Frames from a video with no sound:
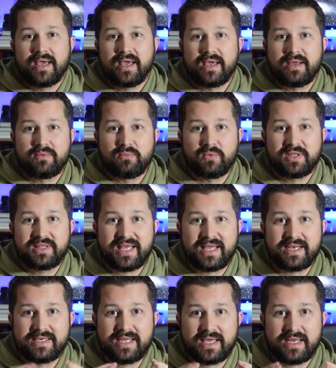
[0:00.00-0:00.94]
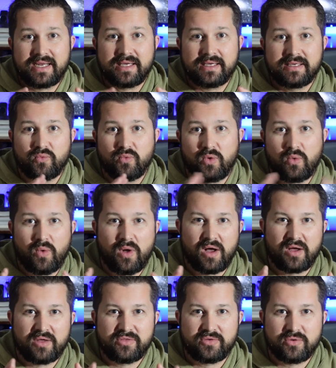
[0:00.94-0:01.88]
And with that data, we'll
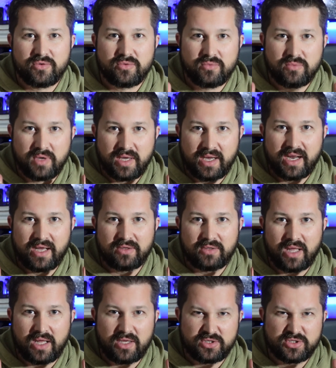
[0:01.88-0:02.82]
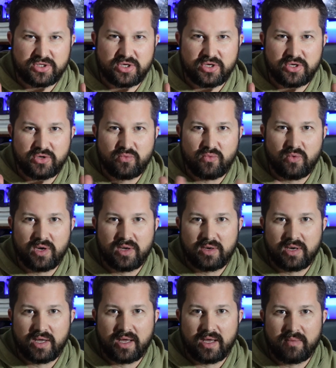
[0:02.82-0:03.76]
walk through and I'll, I'll show you
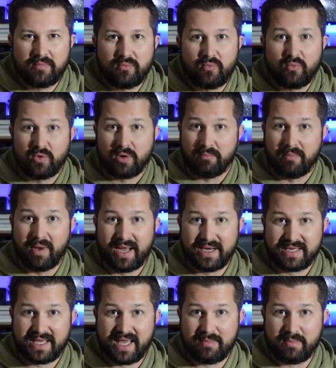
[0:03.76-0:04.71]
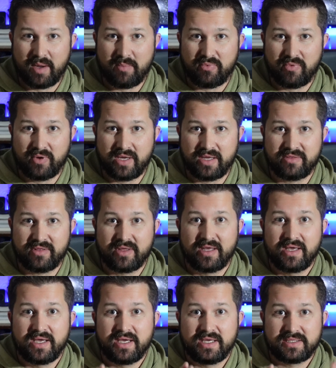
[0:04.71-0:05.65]
what, um, what mine came up with
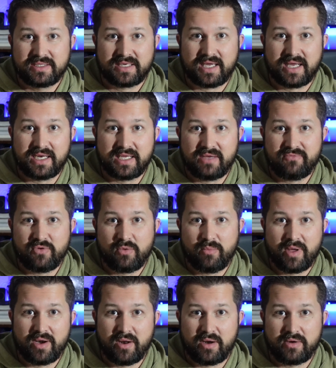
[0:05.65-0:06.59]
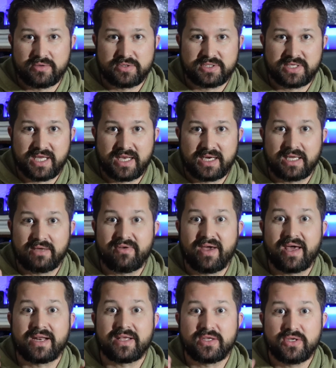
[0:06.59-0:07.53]
to kind of give you a better understanding of
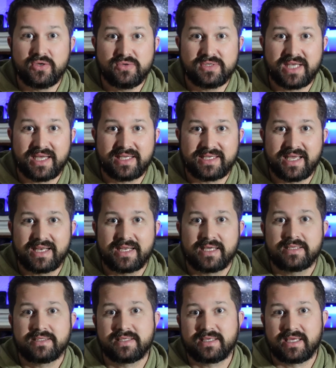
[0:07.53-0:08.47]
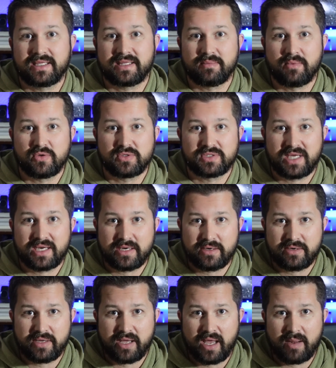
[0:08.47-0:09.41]
how to use that data to get the most out of
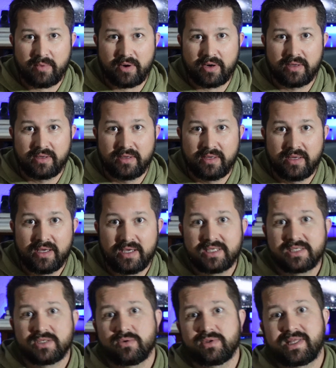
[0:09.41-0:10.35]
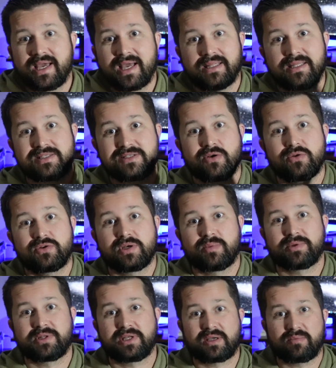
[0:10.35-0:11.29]
your camera. So with that, let's go
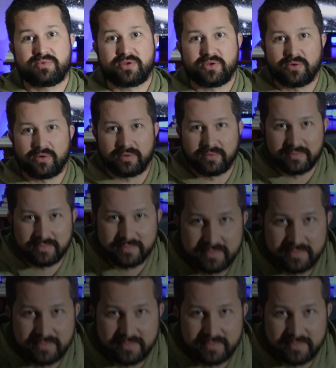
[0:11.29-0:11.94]
jump on the computer.